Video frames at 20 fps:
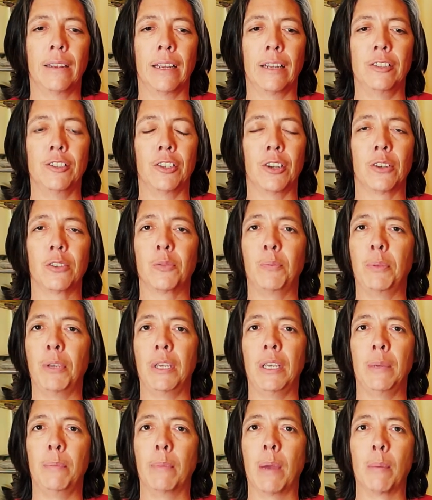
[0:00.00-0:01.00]
just
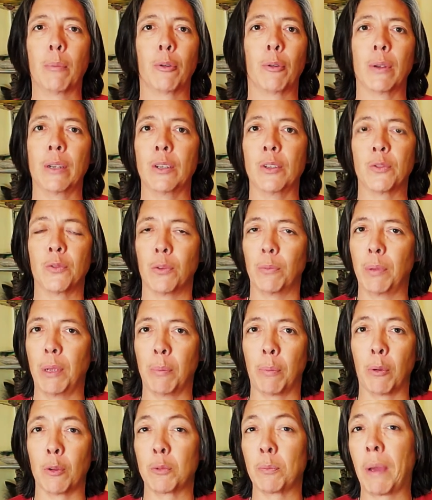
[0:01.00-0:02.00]
be memories from
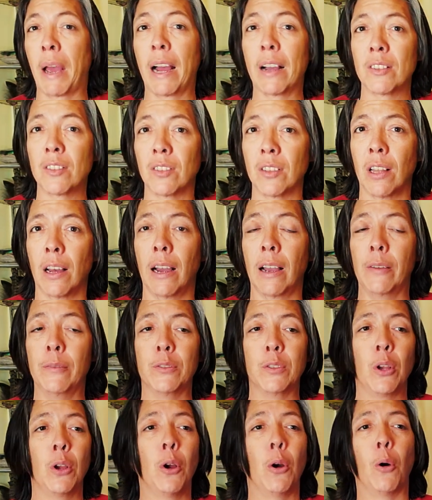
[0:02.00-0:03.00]
people's past
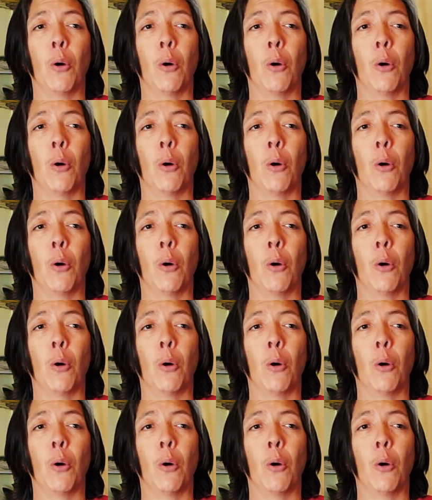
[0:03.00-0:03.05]
lives,